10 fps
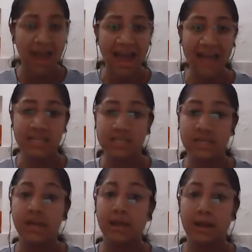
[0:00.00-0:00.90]
and it's
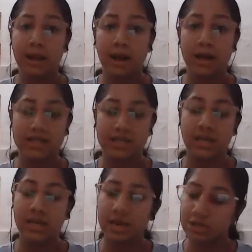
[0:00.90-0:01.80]
an
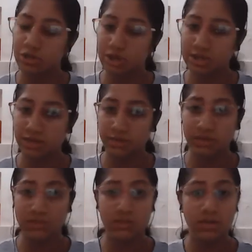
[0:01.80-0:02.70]
inexhaustive
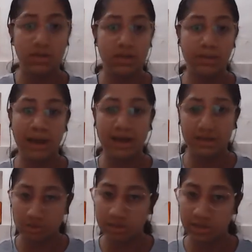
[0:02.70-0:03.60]
list. You can keep
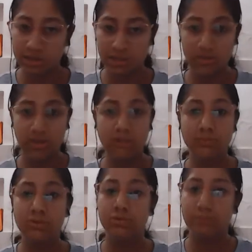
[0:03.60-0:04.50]
adding to the list. It
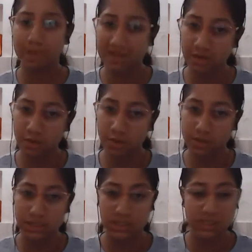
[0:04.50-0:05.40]
keeps on repeating
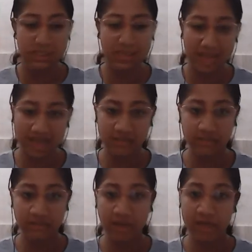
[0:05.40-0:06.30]
once the list ends
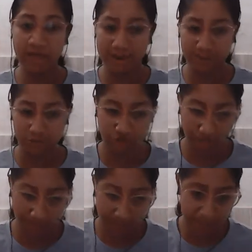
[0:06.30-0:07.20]
if we have that much
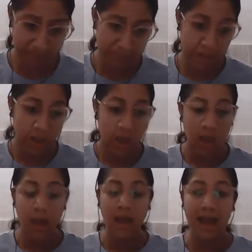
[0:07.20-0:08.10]
time.
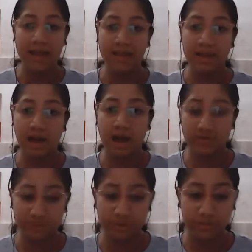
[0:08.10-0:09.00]
And then
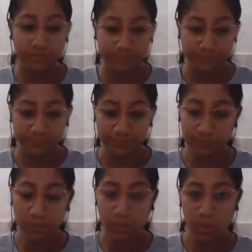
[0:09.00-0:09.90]
after,
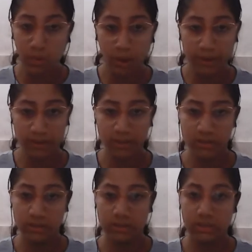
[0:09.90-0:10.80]
what
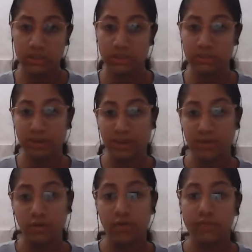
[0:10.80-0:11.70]
the
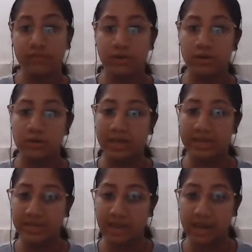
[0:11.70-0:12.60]
speaker of
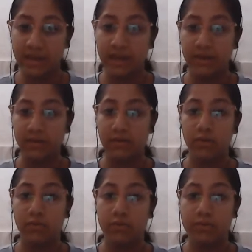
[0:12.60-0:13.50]
like the delegate
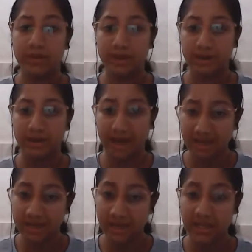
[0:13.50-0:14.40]
would be
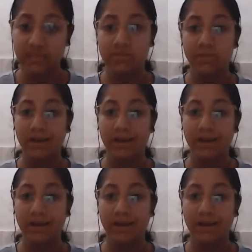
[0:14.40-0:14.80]
recognized